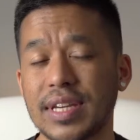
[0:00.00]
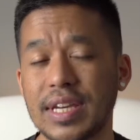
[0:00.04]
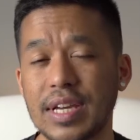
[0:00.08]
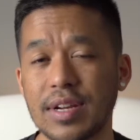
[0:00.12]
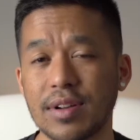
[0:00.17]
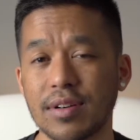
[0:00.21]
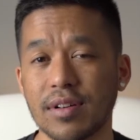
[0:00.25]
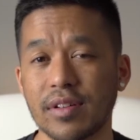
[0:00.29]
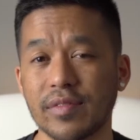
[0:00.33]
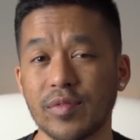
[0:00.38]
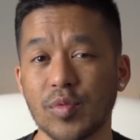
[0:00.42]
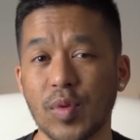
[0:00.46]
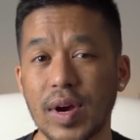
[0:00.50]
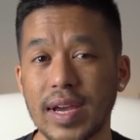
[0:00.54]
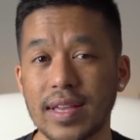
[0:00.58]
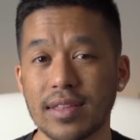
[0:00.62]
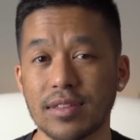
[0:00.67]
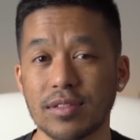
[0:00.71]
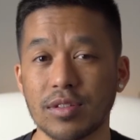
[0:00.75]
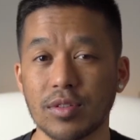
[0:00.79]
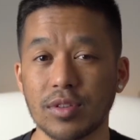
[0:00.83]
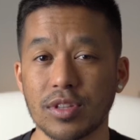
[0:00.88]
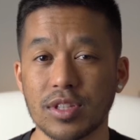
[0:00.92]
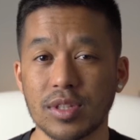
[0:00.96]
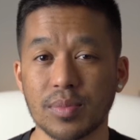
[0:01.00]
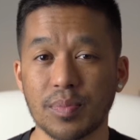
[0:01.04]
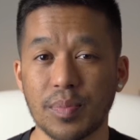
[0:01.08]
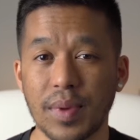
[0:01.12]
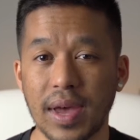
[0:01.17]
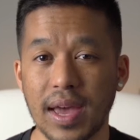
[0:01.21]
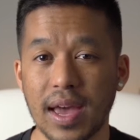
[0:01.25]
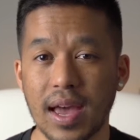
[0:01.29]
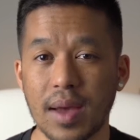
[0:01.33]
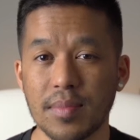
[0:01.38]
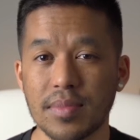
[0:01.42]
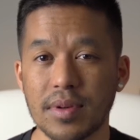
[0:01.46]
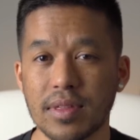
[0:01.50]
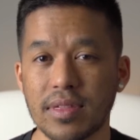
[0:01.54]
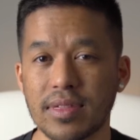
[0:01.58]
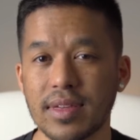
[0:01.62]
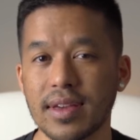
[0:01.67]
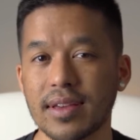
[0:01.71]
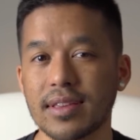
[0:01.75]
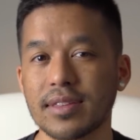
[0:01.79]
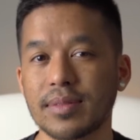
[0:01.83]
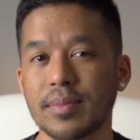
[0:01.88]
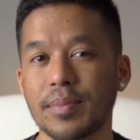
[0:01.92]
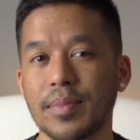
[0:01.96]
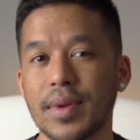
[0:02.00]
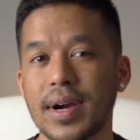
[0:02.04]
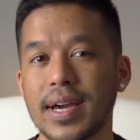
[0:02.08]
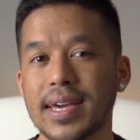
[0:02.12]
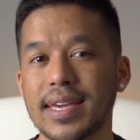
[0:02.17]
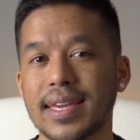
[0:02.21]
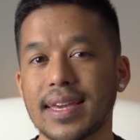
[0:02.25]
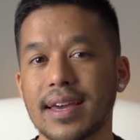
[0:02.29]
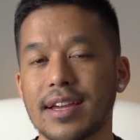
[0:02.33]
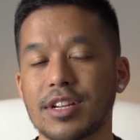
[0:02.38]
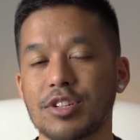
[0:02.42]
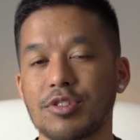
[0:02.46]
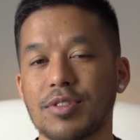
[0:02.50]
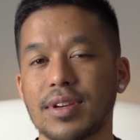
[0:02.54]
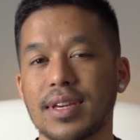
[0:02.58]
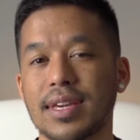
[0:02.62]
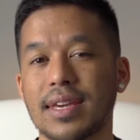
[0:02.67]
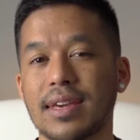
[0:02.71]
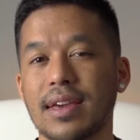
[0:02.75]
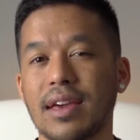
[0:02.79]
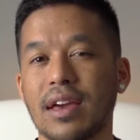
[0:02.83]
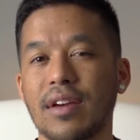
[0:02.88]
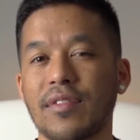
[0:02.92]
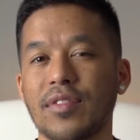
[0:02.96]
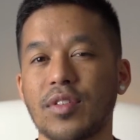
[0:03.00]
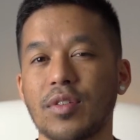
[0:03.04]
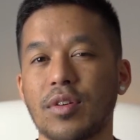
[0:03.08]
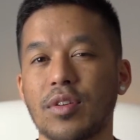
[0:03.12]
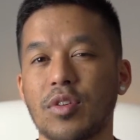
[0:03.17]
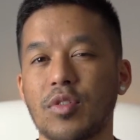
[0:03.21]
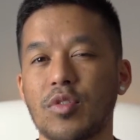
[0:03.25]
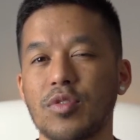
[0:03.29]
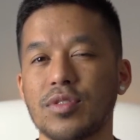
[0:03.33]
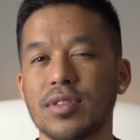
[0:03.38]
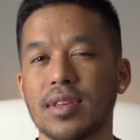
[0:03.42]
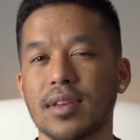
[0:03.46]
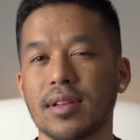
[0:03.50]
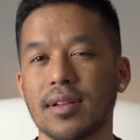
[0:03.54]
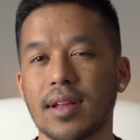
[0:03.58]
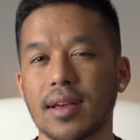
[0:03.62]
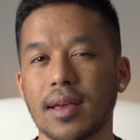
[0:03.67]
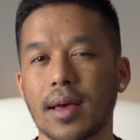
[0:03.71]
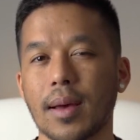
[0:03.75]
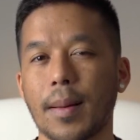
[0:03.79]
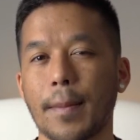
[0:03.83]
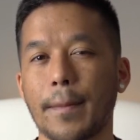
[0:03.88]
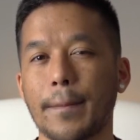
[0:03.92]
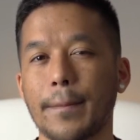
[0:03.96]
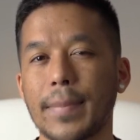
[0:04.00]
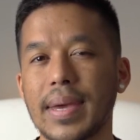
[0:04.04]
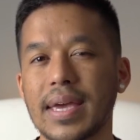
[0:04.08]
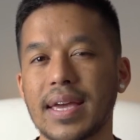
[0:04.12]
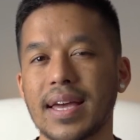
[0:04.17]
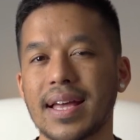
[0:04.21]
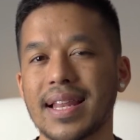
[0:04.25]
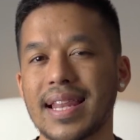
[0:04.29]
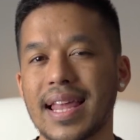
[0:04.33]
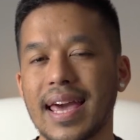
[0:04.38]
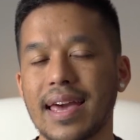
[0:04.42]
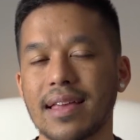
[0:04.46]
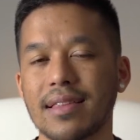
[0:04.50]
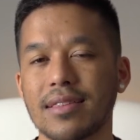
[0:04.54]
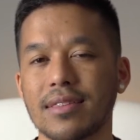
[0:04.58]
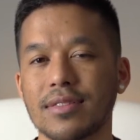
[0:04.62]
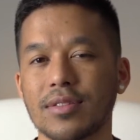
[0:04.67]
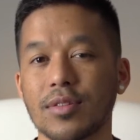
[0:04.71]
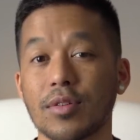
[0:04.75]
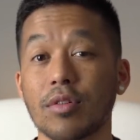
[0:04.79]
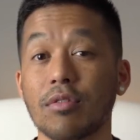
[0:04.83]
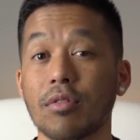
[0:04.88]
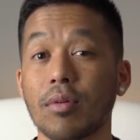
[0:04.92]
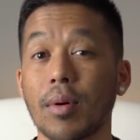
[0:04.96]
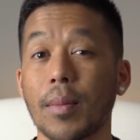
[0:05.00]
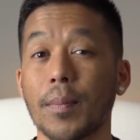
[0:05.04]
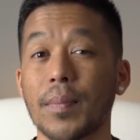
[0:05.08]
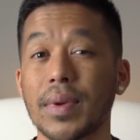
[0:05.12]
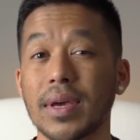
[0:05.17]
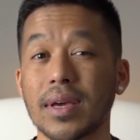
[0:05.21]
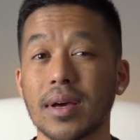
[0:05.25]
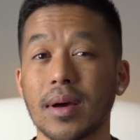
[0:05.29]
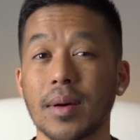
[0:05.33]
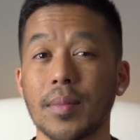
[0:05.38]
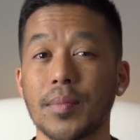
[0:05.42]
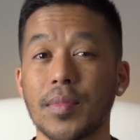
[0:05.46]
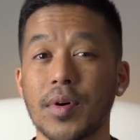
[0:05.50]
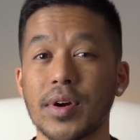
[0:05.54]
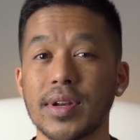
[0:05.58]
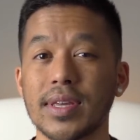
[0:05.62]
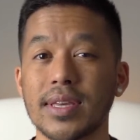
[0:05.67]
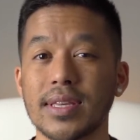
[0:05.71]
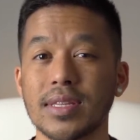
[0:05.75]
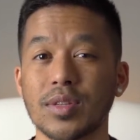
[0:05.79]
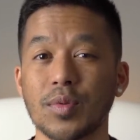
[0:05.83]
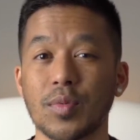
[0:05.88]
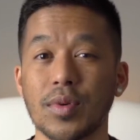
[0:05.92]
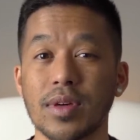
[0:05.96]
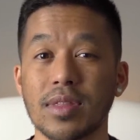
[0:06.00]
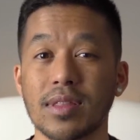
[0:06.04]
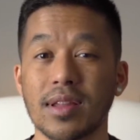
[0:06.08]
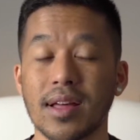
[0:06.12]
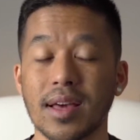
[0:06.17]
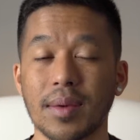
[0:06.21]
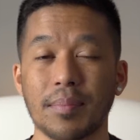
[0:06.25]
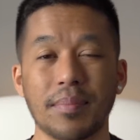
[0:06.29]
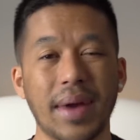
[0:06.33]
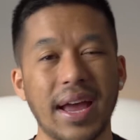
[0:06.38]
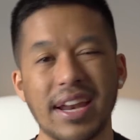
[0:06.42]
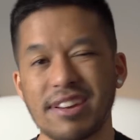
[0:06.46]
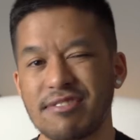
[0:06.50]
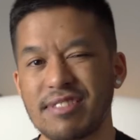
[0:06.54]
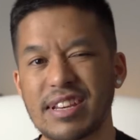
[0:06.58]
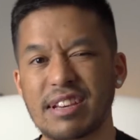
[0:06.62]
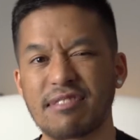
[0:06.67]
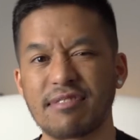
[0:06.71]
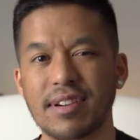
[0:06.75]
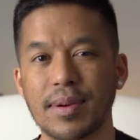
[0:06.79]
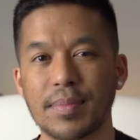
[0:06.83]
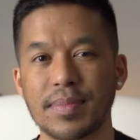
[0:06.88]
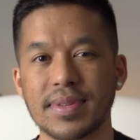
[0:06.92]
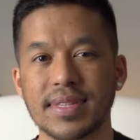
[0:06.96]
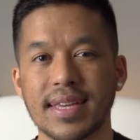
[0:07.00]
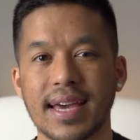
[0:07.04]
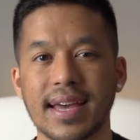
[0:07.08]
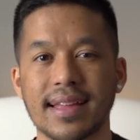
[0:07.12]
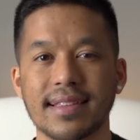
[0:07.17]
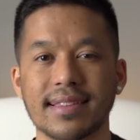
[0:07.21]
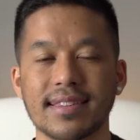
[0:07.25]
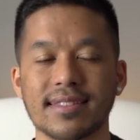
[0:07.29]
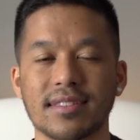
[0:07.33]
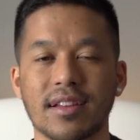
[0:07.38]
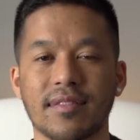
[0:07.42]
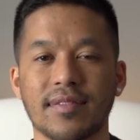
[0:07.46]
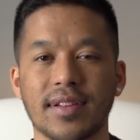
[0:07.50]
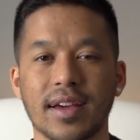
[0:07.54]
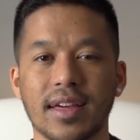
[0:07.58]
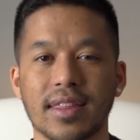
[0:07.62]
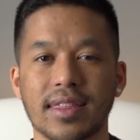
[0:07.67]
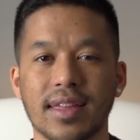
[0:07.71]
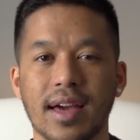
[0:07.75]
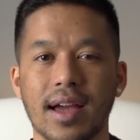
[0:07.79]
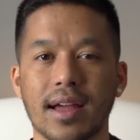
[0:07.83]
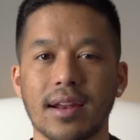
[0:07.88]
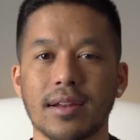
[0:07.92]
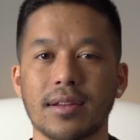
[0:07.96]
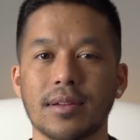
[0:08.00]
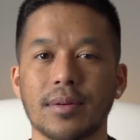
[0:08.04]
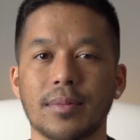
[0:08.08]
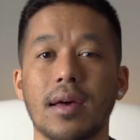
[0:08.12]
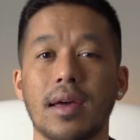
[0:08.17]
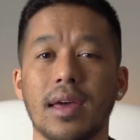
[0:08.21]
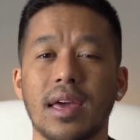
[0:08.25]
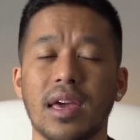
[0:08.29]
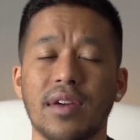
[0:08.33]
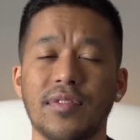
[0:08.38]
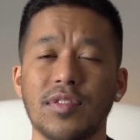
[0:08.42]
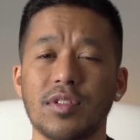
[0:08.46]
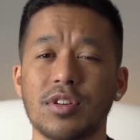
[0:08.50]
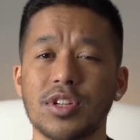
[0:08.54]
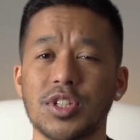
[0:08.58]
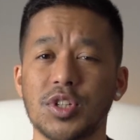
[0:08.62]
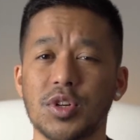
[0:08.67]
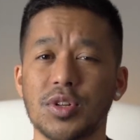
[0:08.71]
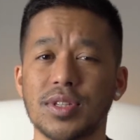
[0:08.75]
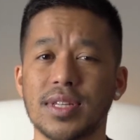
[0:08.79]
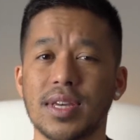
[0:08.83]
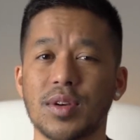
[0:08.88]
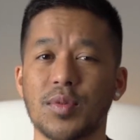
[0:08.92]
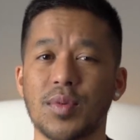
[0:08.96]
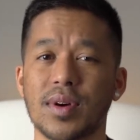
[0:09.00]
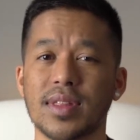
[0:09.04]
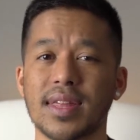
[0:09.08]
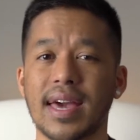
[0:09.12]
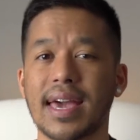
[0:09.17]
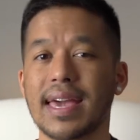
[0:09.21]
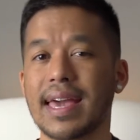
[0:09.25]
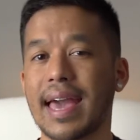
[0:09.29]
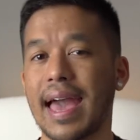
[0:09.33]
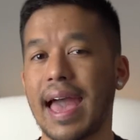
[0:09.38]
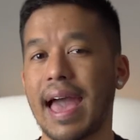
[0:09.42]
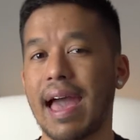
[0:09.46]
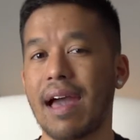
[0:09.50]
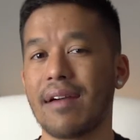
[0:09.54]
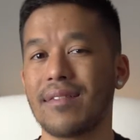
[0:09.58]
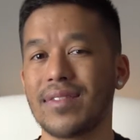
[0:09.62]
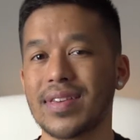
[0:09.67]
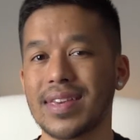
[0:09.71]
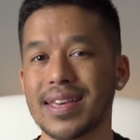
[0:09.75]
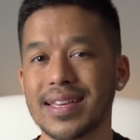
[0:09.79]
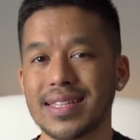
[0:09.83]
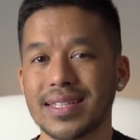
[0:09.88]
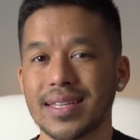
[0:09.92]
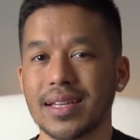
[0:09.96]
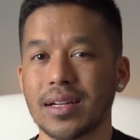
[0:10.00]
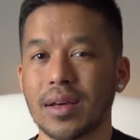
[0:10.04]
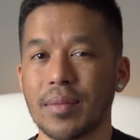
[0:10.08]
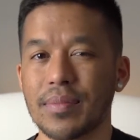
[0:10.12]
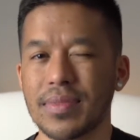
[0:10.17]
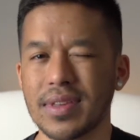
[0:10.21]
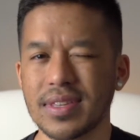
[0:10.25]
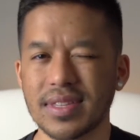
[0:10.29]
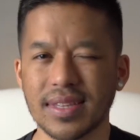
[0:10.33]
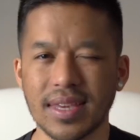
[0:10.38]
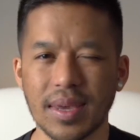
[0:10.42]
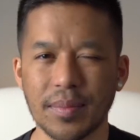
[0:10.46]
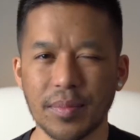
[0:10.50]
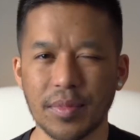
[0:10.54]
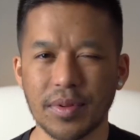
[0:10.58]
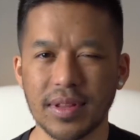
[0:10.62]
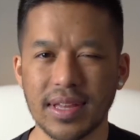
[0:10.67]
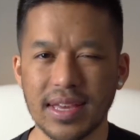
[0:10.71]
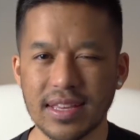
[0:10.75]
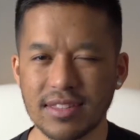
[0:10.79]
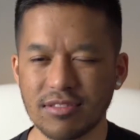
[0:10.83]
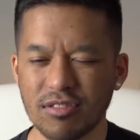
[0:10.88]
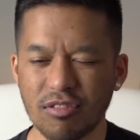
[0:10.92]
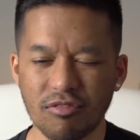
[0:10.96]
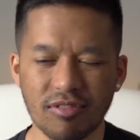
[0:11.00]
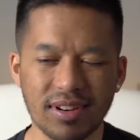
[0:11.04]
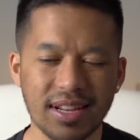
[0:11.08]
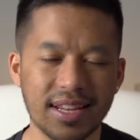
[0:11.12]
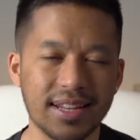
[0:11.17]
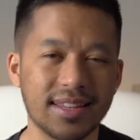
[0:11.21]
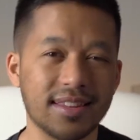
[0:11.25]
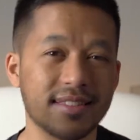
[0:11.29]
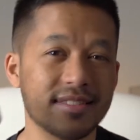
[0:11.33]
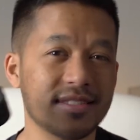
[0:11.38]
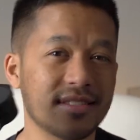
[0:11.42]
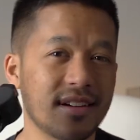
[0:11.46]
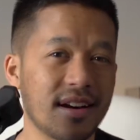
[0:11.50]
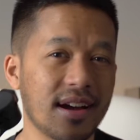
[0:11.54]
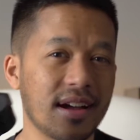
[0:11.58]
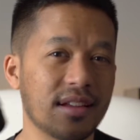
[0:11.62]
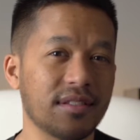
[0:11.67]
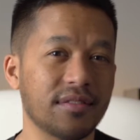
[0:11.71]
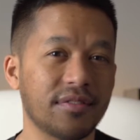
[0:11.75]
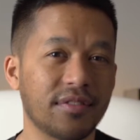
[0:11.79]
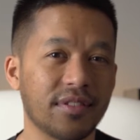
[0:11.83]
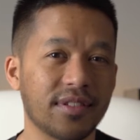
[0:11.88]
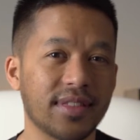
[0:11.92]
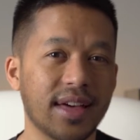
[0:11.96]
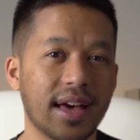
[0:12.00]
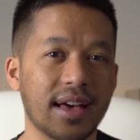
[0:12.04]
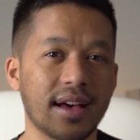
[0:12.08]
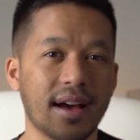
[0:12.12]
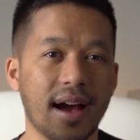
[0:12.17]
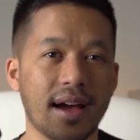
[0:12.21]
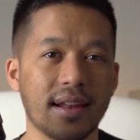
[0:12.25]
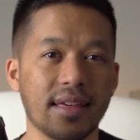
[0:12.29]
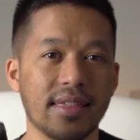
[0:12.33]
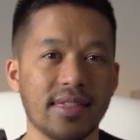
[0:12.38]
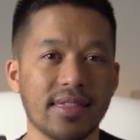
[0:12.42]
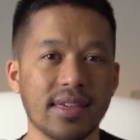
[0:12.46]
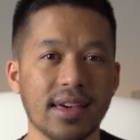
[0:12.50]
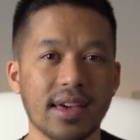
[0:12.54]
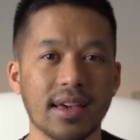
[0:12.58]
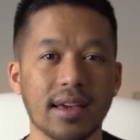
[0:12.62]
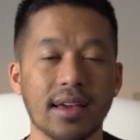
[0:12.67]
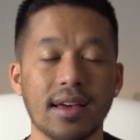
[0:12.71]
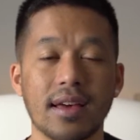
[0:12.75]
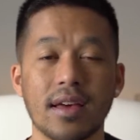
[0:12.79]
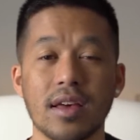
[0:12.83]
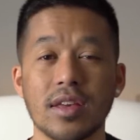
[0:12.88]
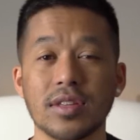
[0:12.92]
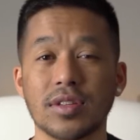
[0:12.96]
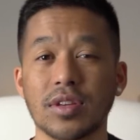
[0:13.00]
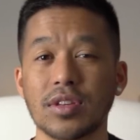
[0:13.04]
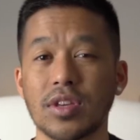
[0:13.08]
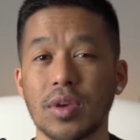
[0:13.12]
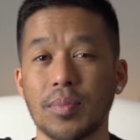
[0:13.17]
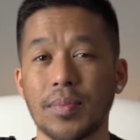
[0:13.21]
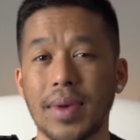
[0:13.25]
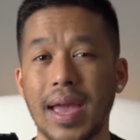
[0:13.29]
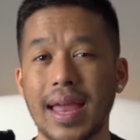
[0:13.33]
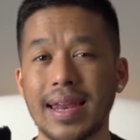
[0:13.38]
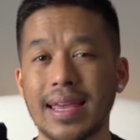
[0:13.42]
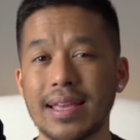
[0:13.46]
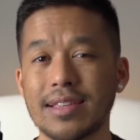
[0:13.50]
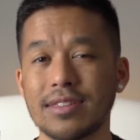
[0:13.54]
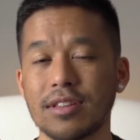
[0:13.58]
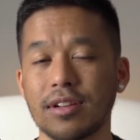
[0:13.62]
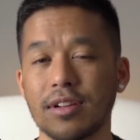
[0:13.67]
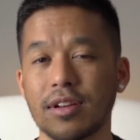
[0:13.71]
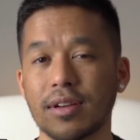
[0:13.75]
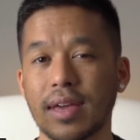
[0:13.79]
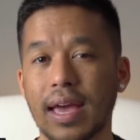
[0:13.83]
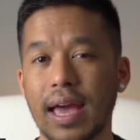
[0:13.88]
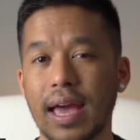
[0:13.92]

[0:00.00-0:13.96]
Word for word: kilo of weight to spare, but things might get tricky if you're using like a bigger lens or bigger bodies with like battery grips and stuff like that. If you're shooting shooting with a heavier setup, this gimbal is not really designed for that kind of thing, so you may need to look